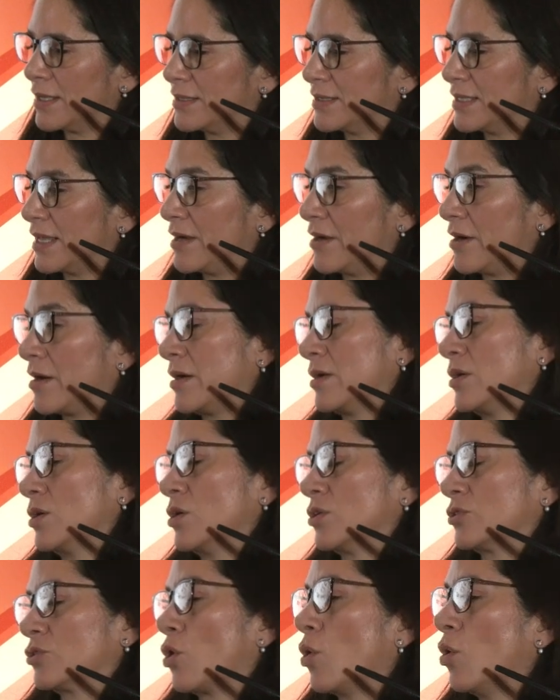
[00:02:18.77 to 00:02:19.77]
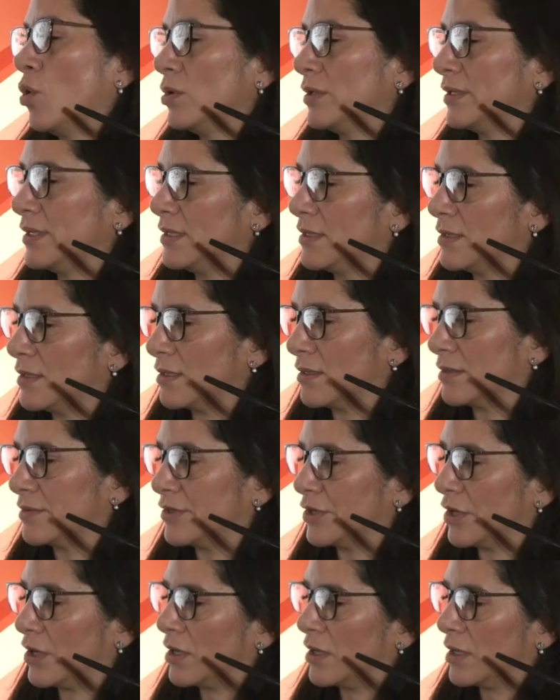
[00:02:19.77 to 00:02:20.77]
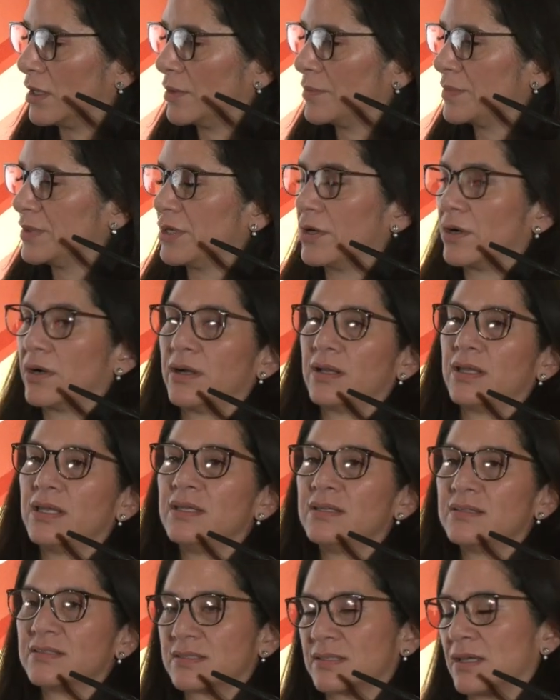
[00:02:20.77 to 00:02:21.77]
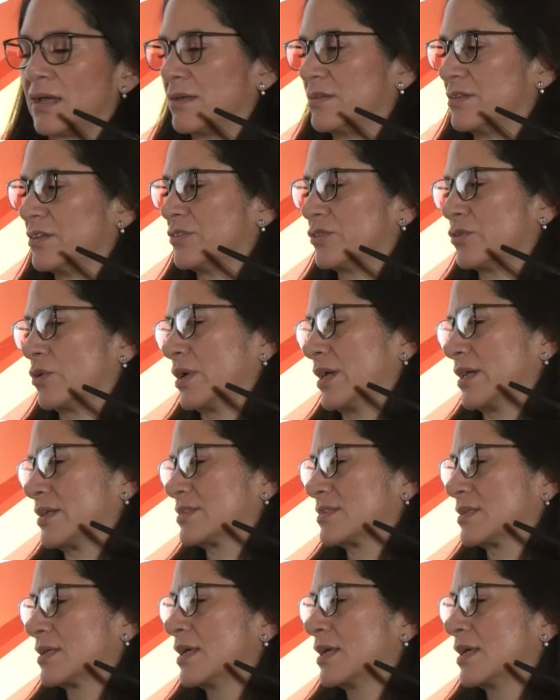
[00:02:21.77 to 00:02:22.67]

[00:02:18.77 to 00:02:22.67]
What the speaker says: that are not only on the arm, they are inside the thorax.